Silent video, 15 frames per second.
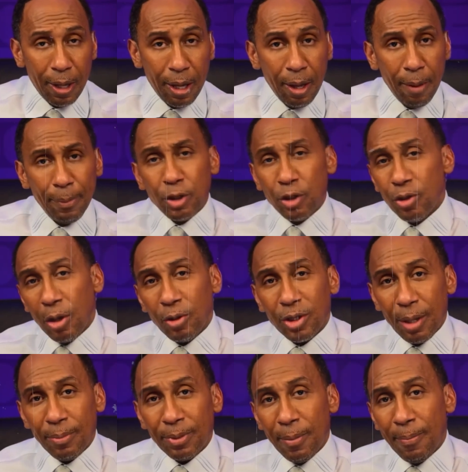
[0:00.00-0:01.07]
But for
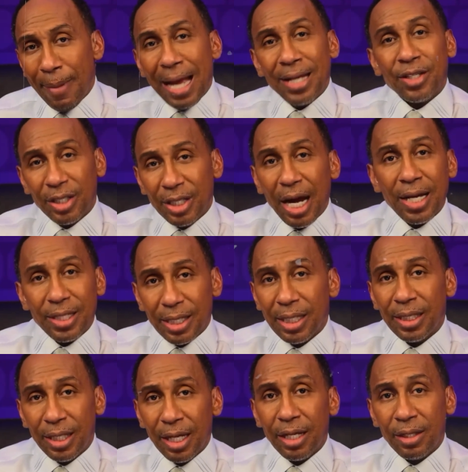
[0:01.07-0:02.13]
Stephen A., that's
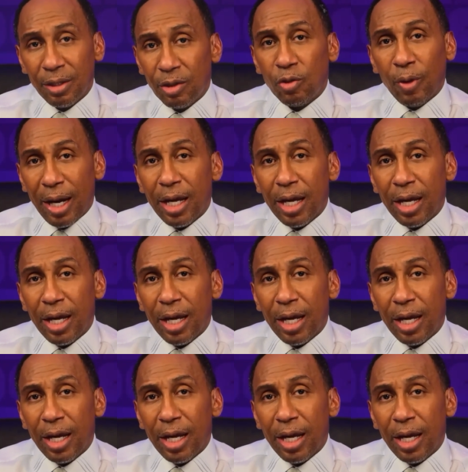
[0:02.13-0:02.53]
missing the point.